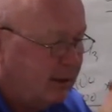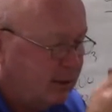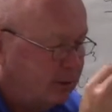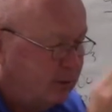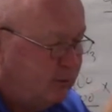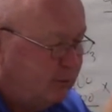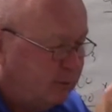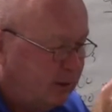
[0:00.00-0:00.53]

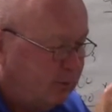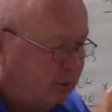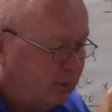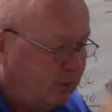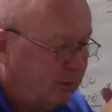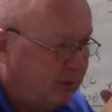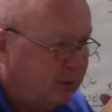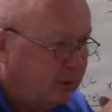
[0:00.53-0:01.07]

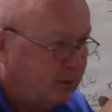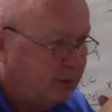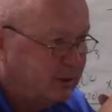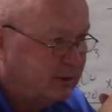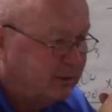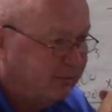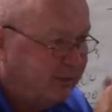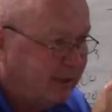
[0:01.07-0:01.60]
220.12, what
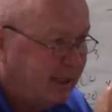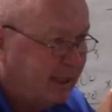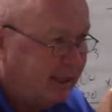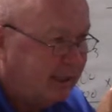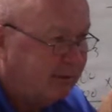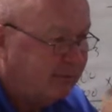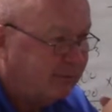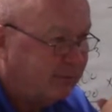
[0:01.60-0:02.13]
is the
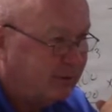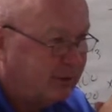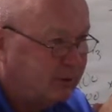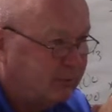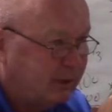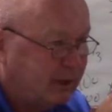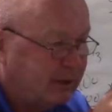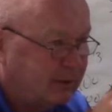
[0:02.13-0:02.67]
VA for a
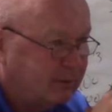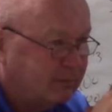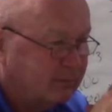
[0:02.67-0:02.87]
dwelling?